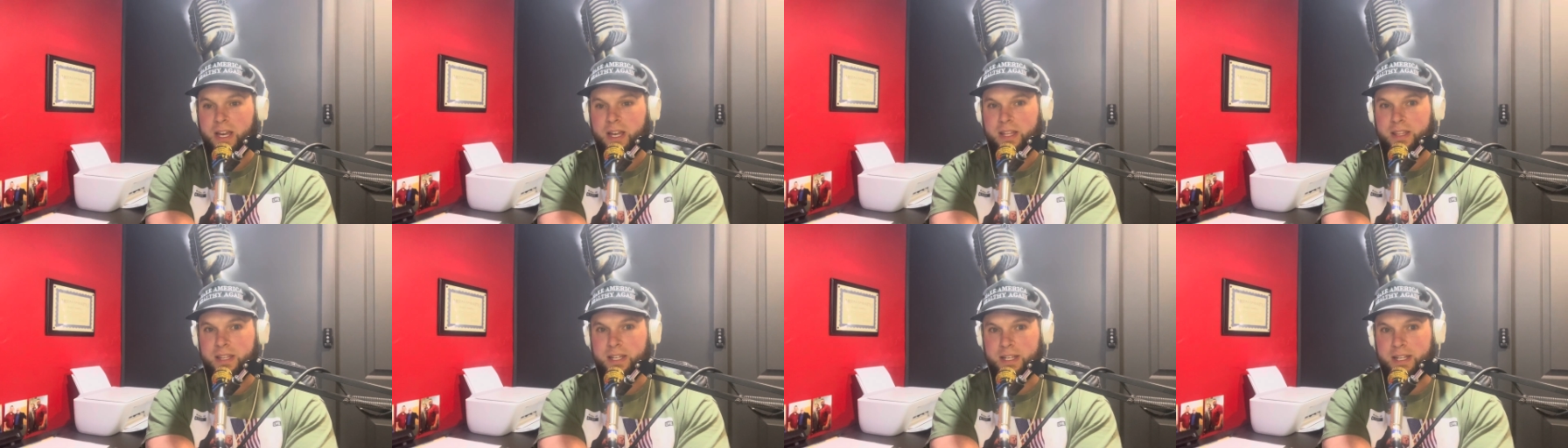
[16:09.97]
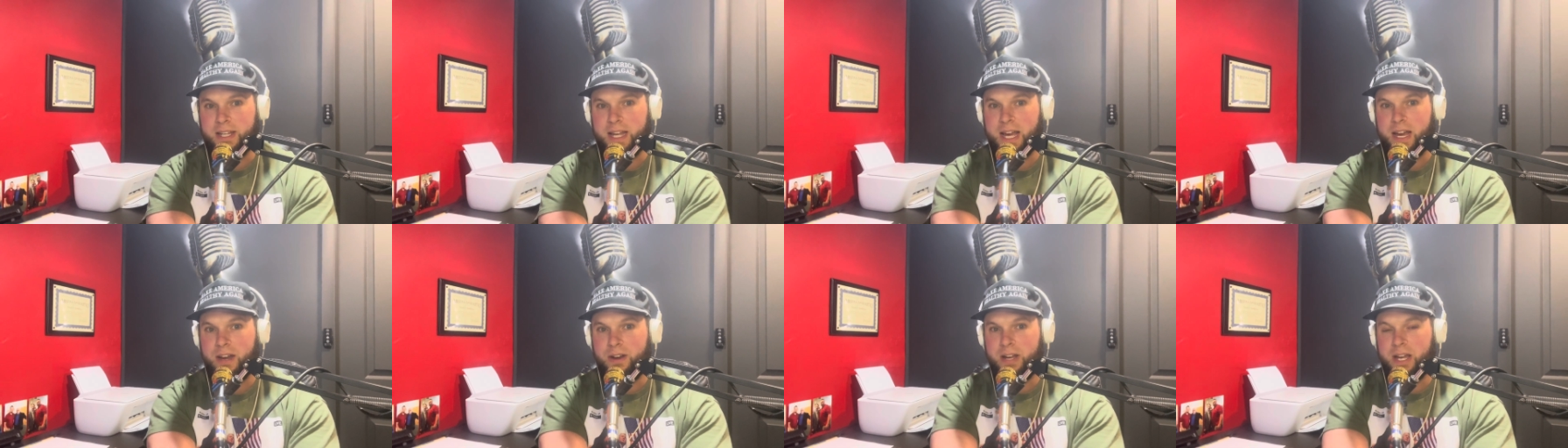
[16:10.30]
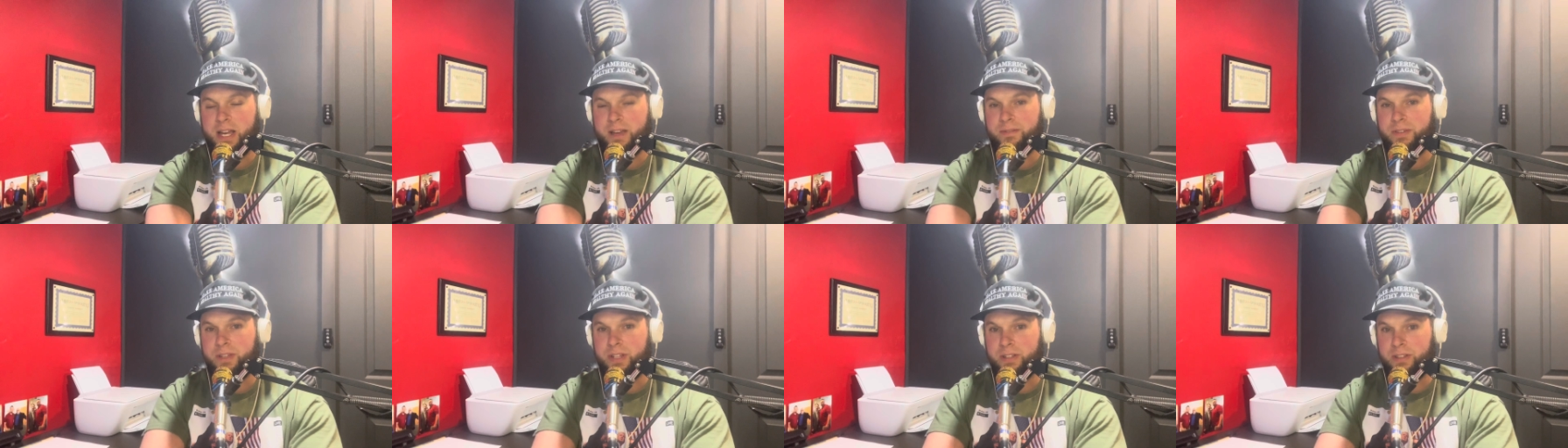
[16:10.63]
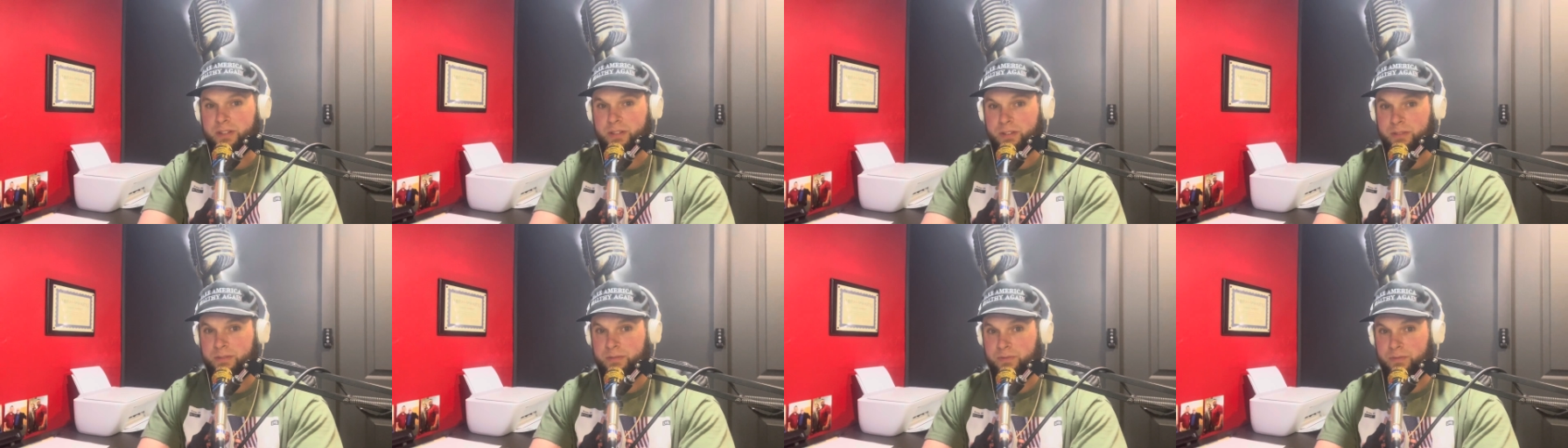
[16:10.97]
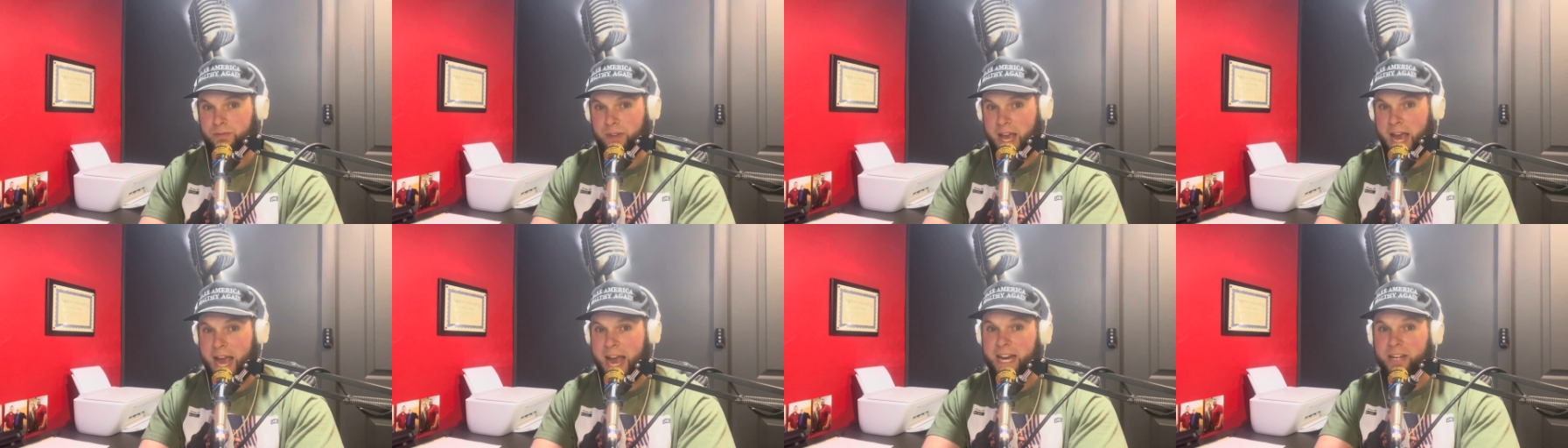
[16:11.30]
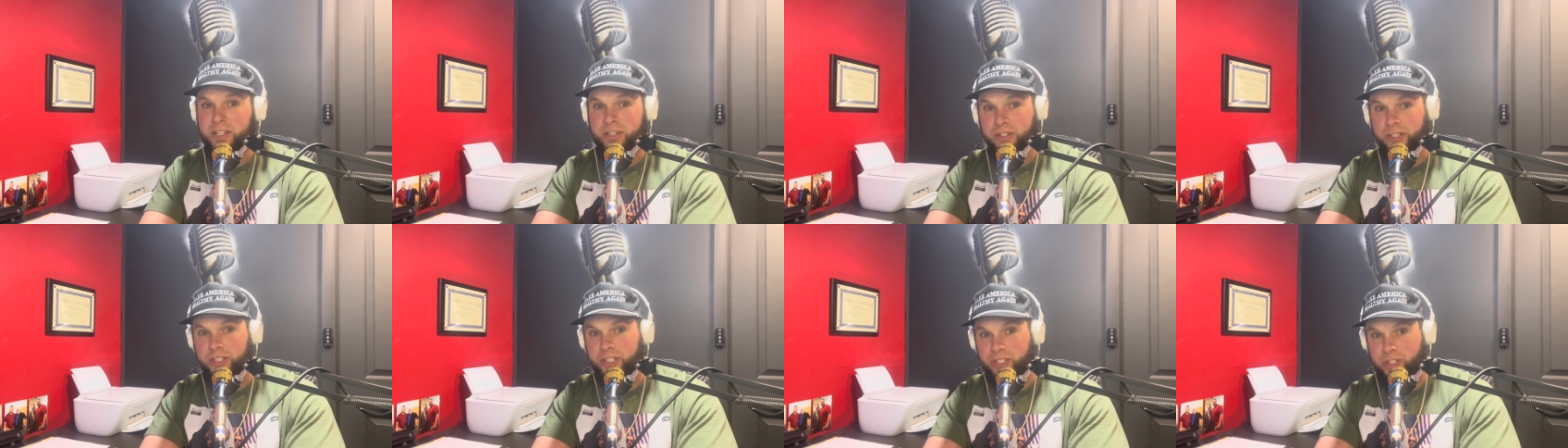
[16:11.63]
that now have either
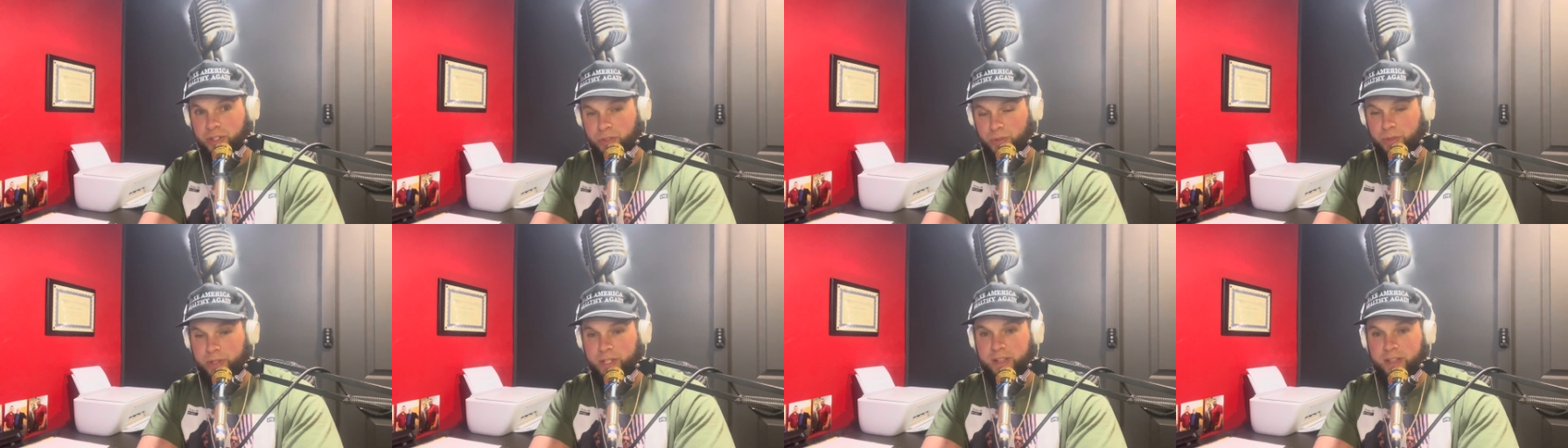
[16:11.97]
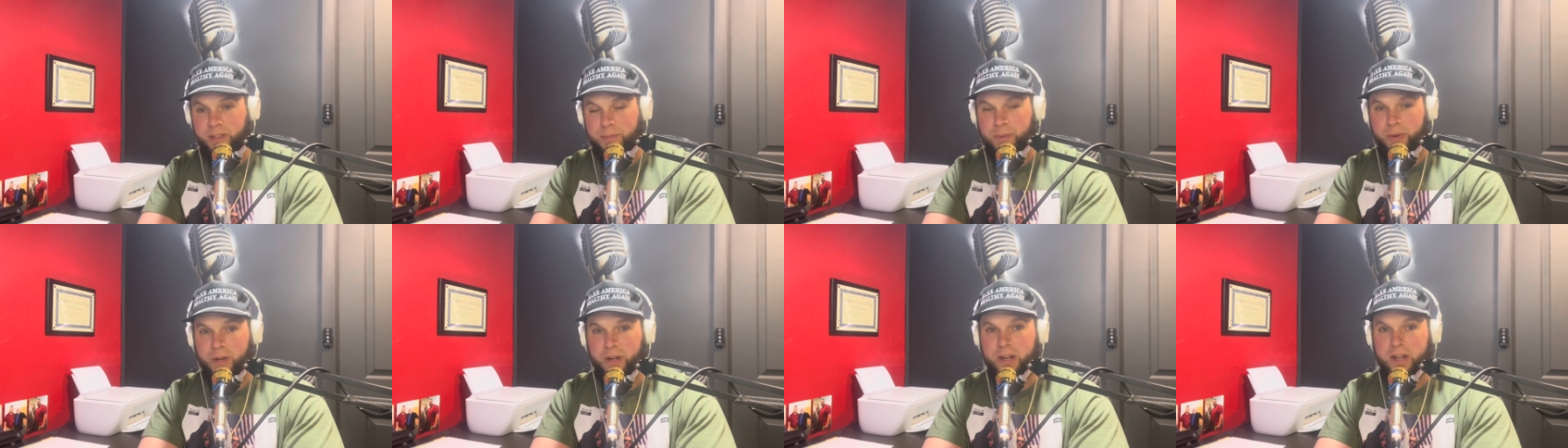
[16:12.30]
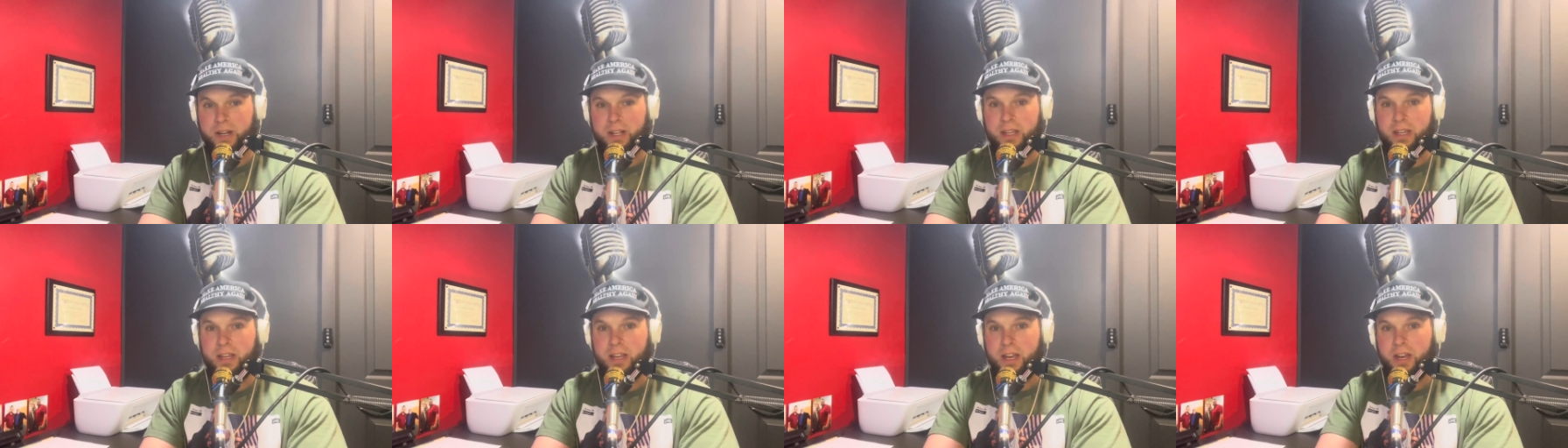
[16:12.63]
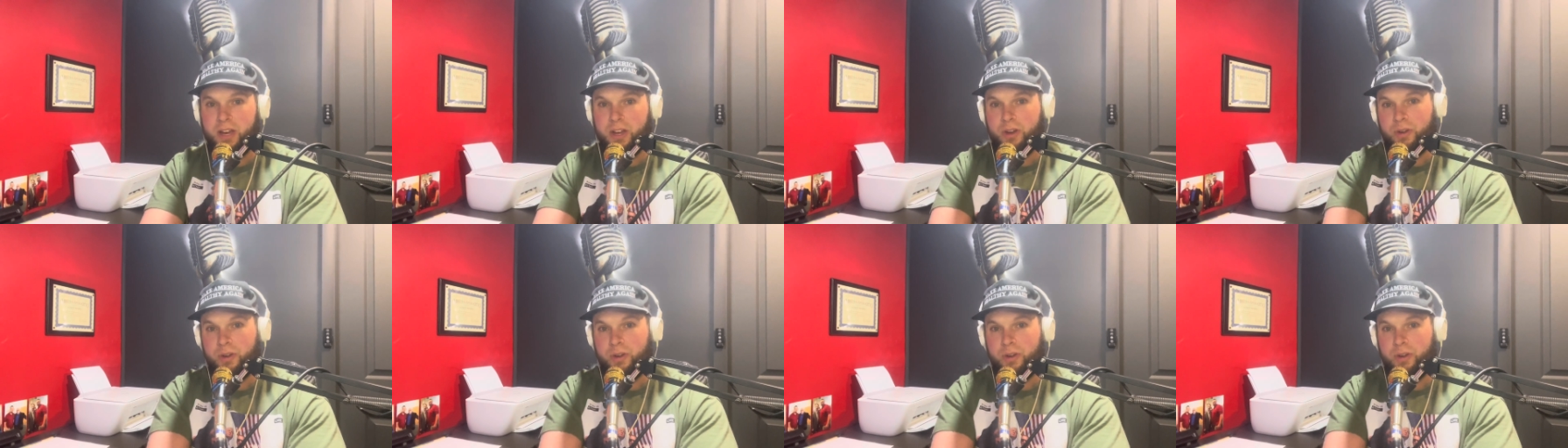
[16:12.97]
actually joined the party